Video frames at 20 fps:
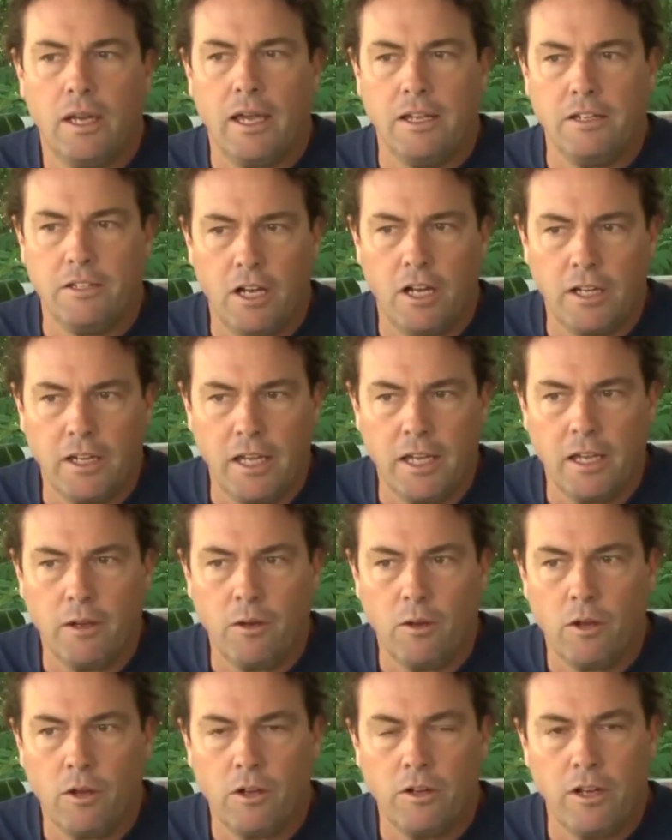And
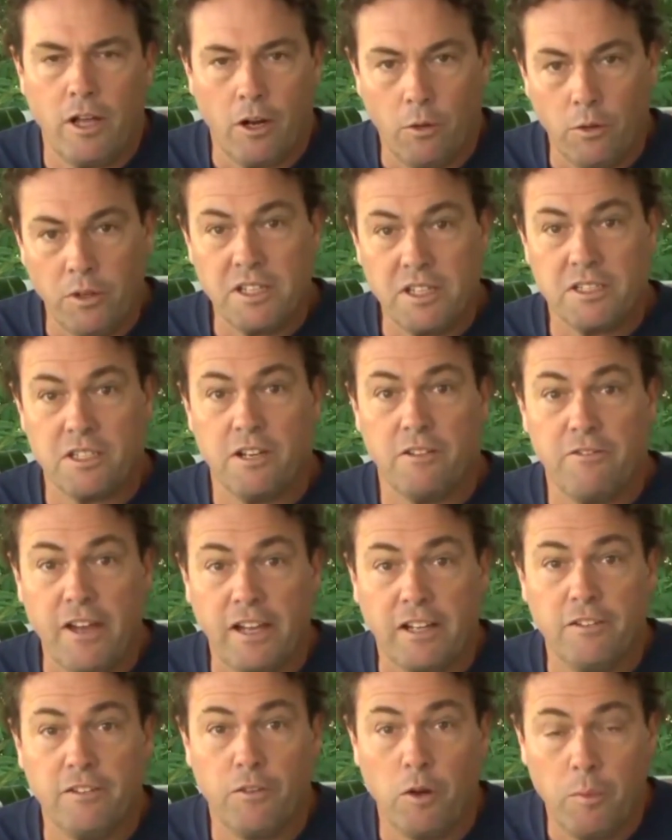tugging not only is an
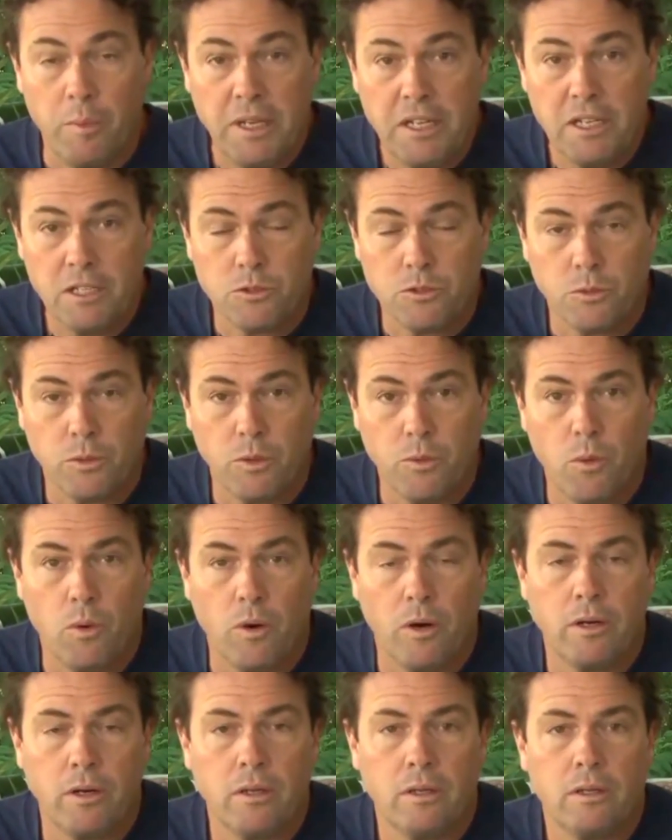effective obedience
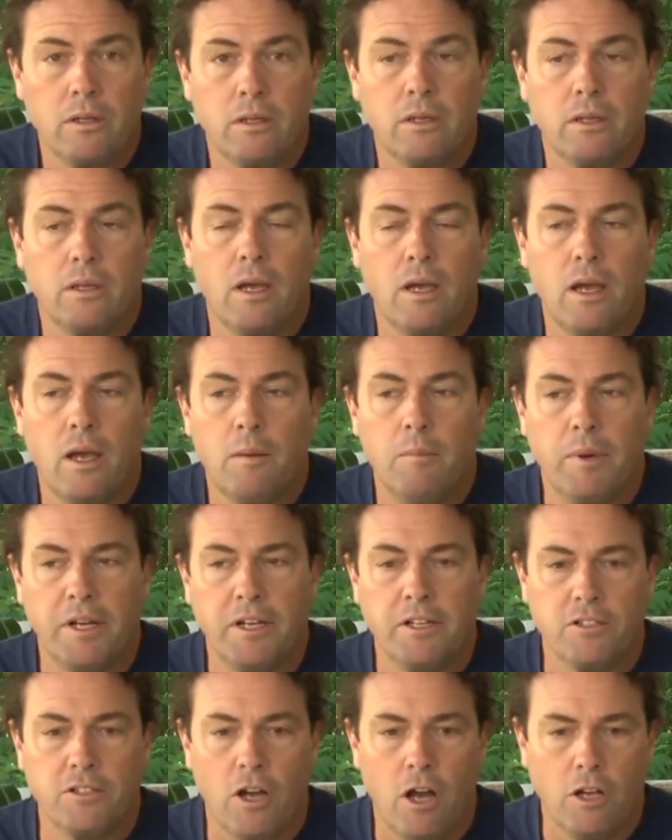reward,
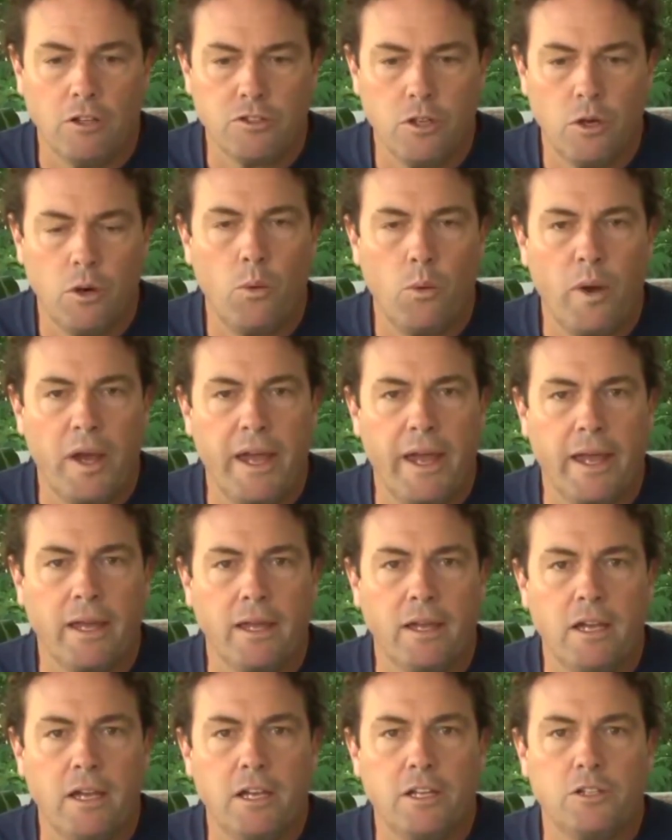but it's also a
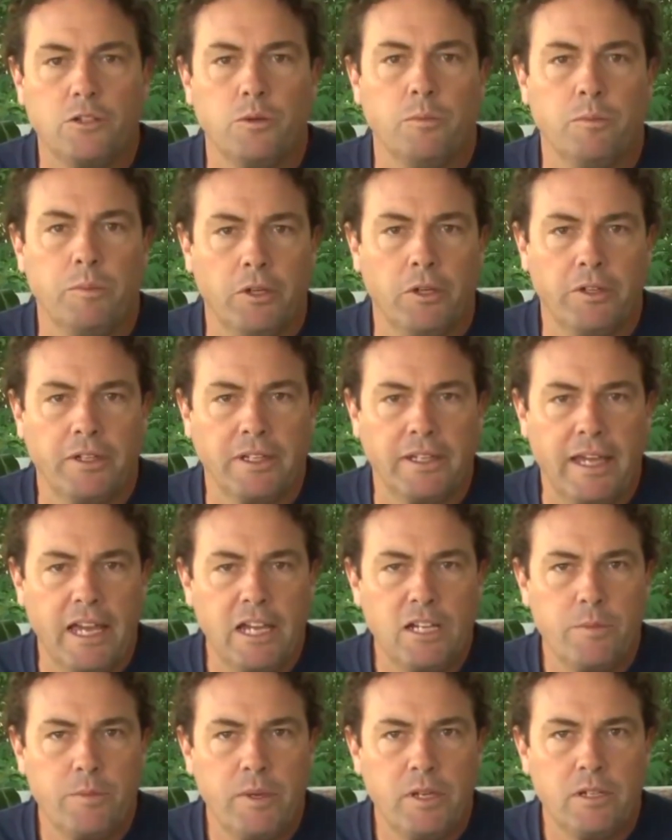way to build
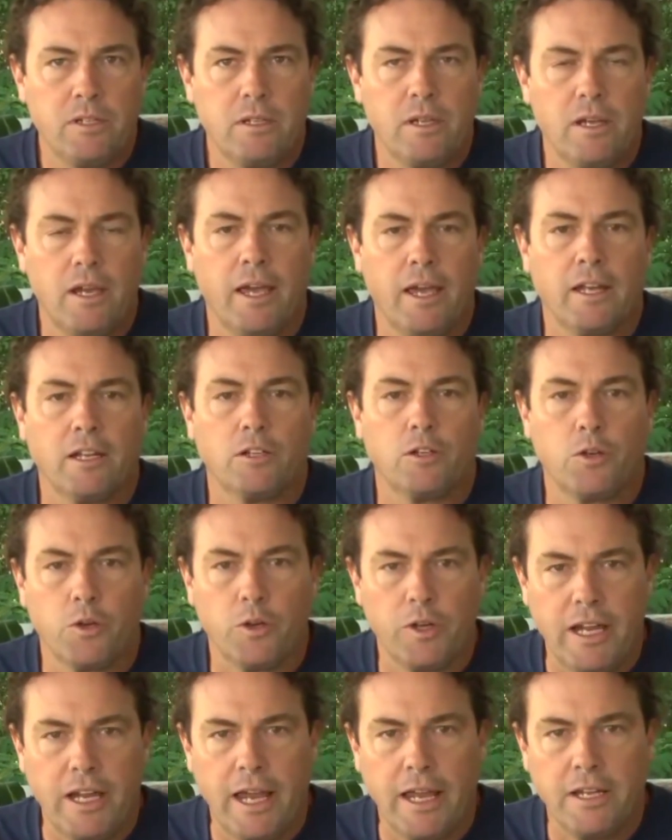engagement and
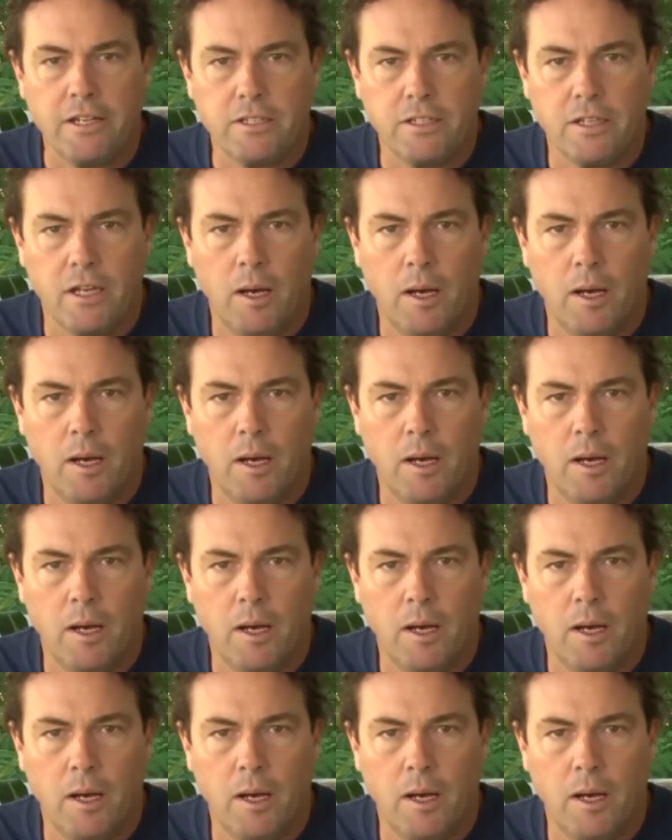create